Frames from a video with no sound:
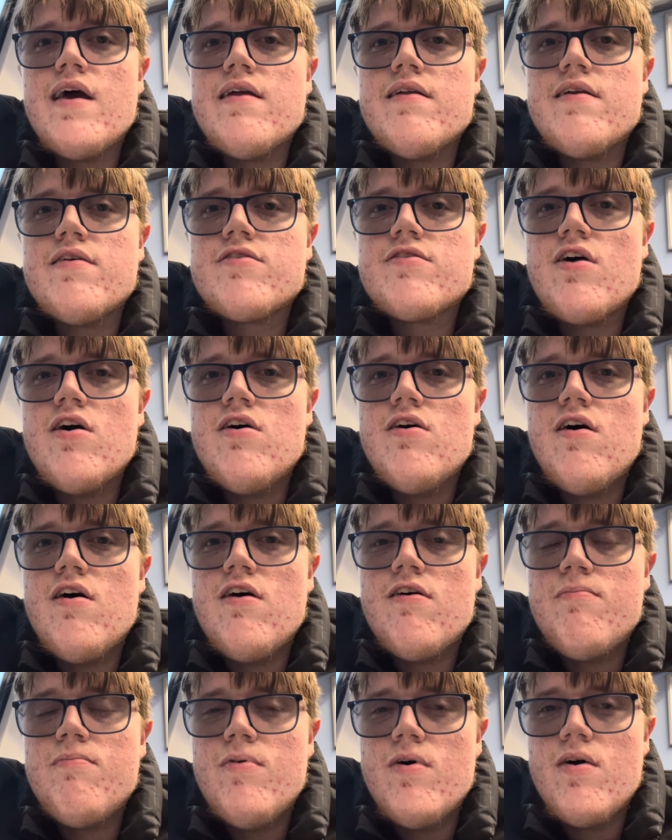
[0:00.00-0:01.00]
his coat
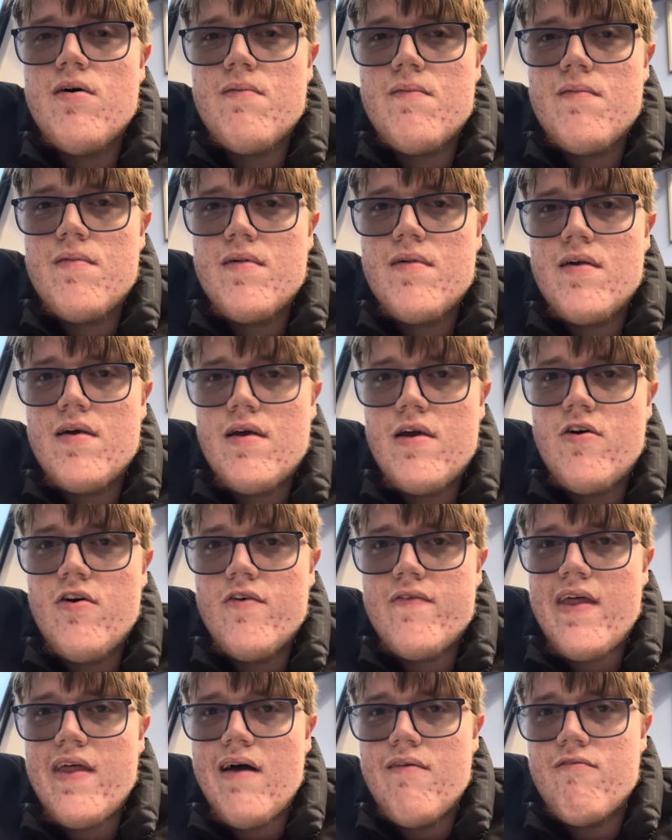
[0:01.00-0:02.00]
off, but
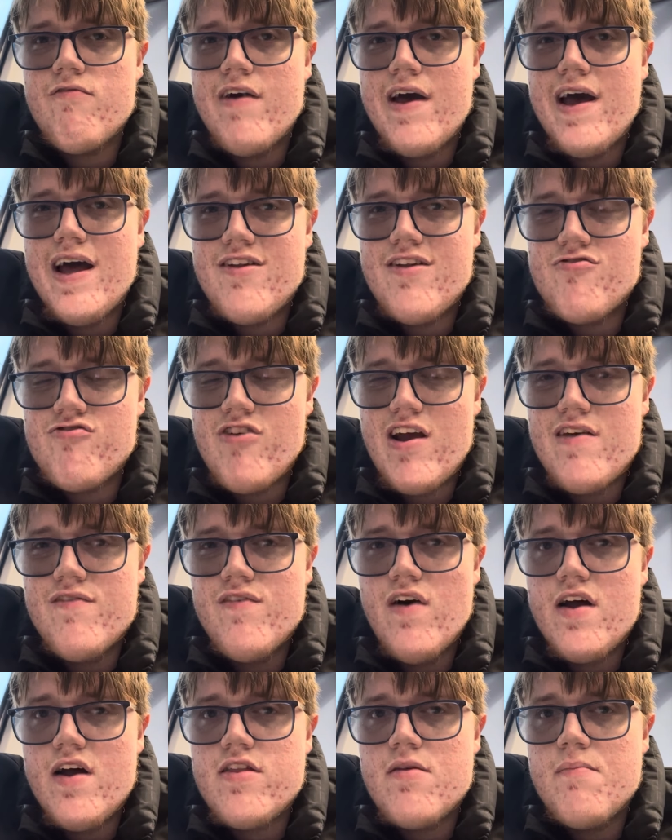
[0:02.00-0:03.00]
got that rare train
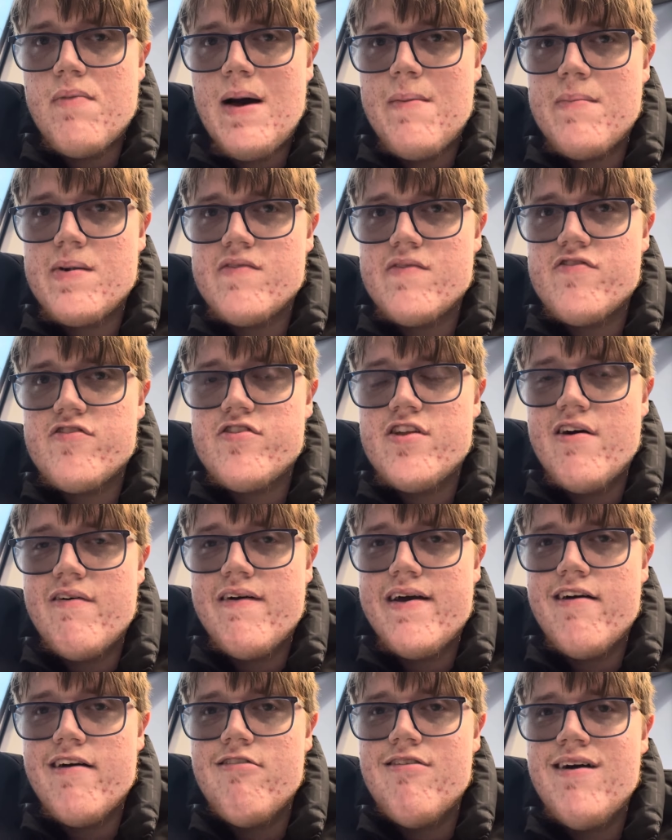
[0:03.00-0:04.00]
ride to Birmingham Snow
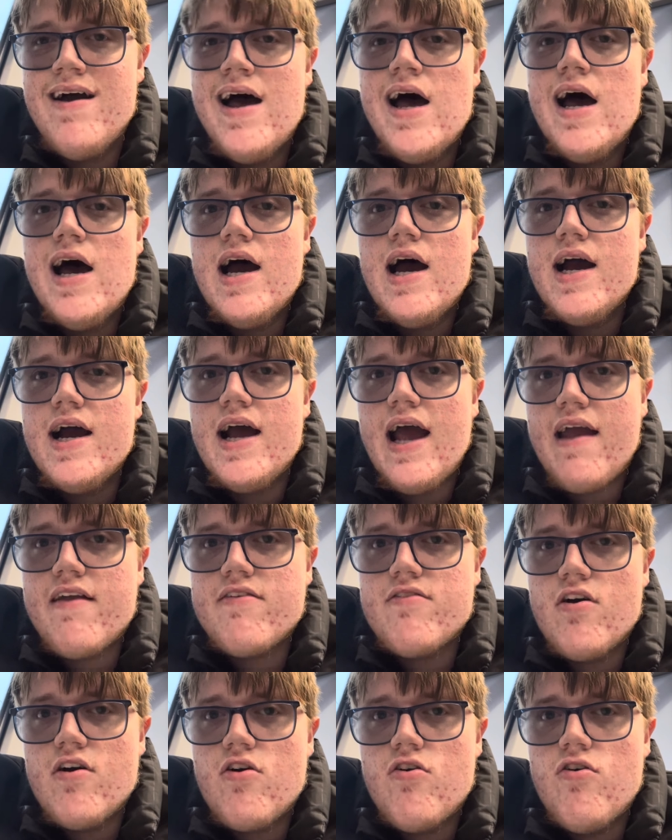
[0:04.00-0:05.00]
Hill,
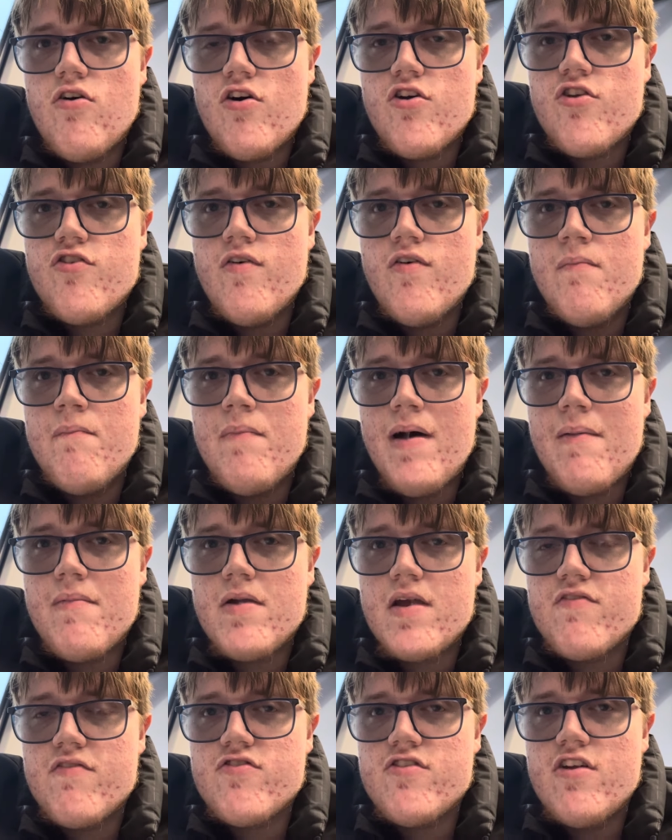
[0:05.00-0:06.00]
legged it across from
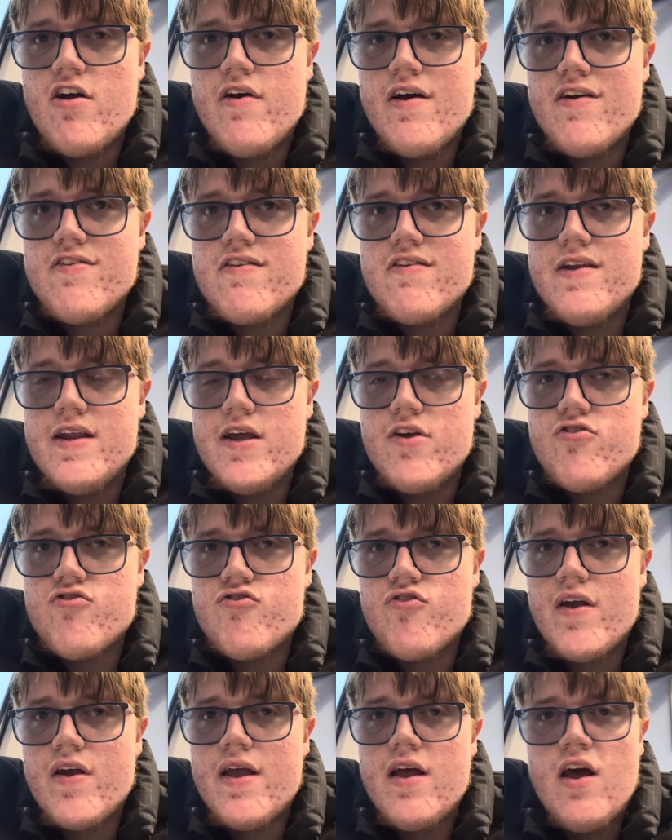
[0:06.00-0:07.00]
Birmingham Snow Hill to New
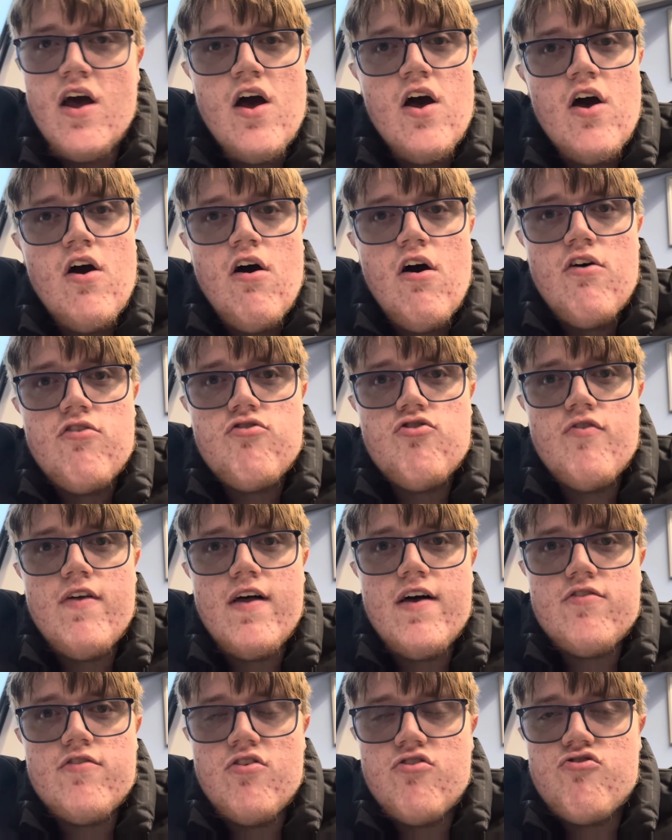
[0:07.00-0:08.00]
Street, saw
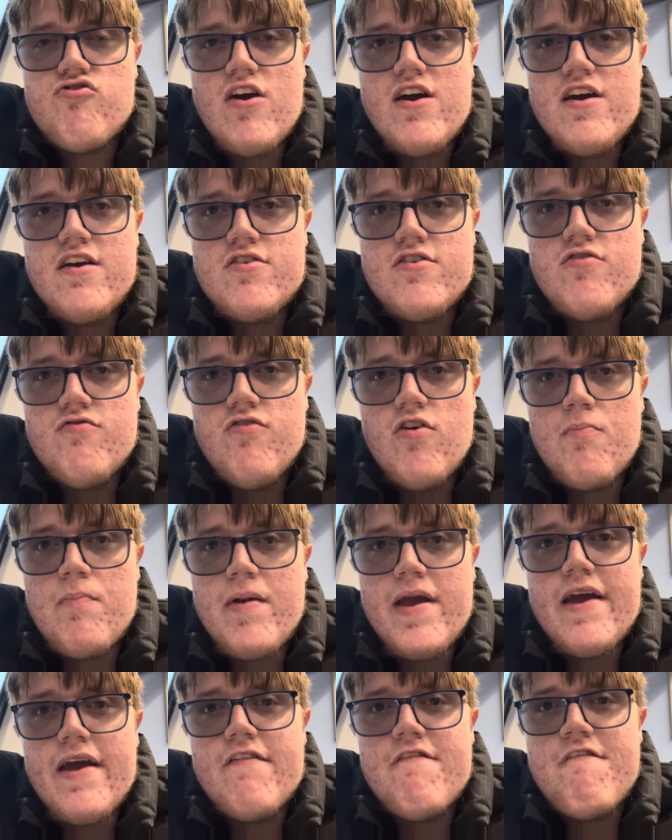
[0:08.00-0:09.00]
that as a train to
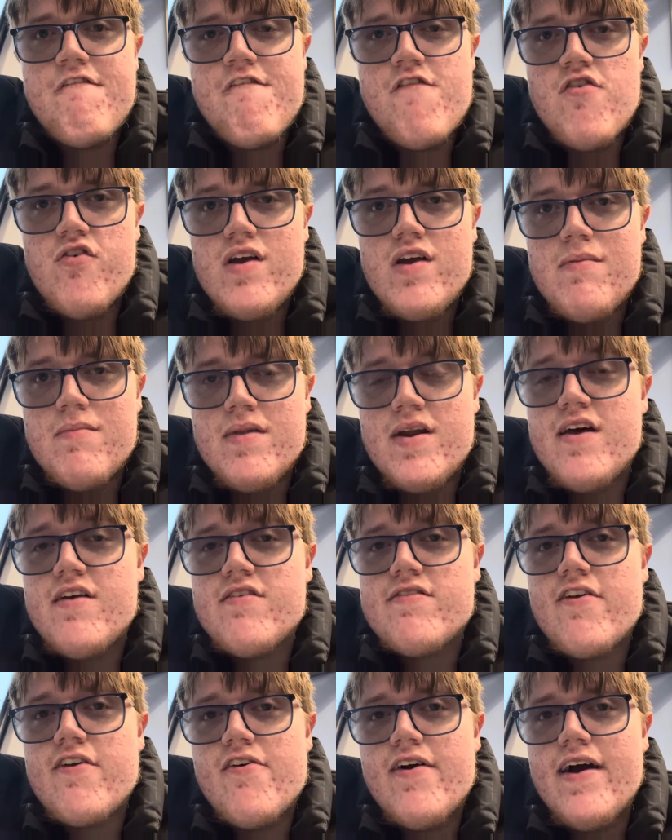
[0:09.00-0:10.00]
rugby in three
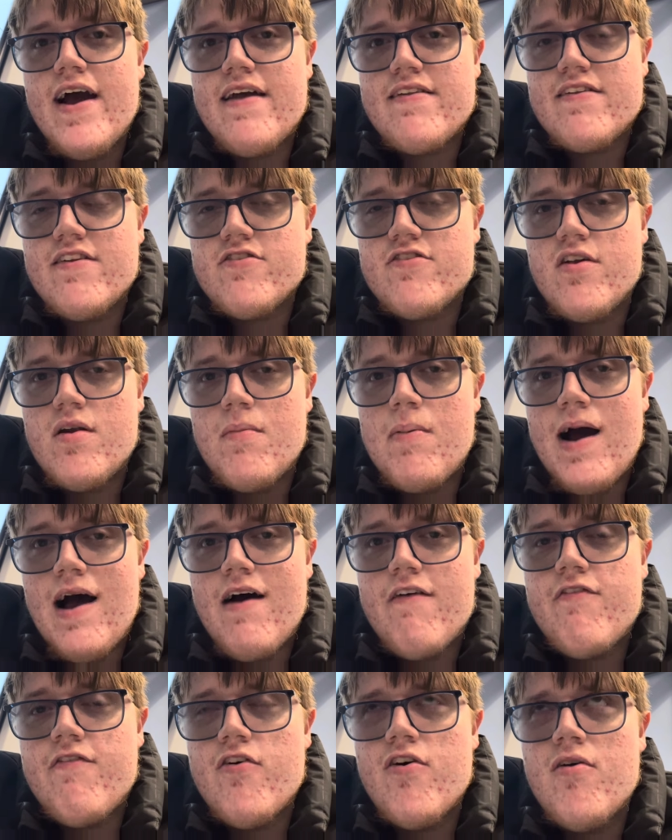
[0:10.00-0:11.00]
minutes, so legged it to the
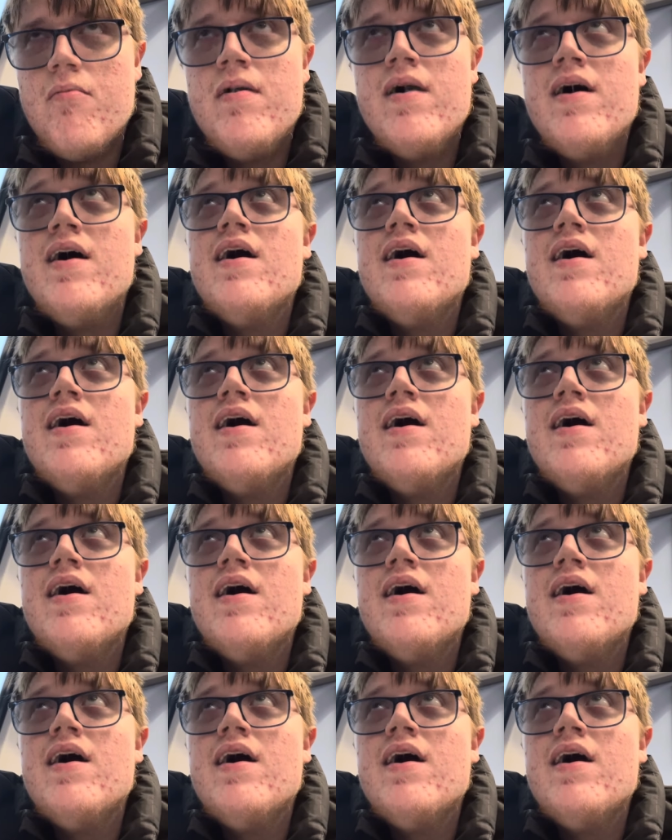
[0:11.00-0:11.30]
platform,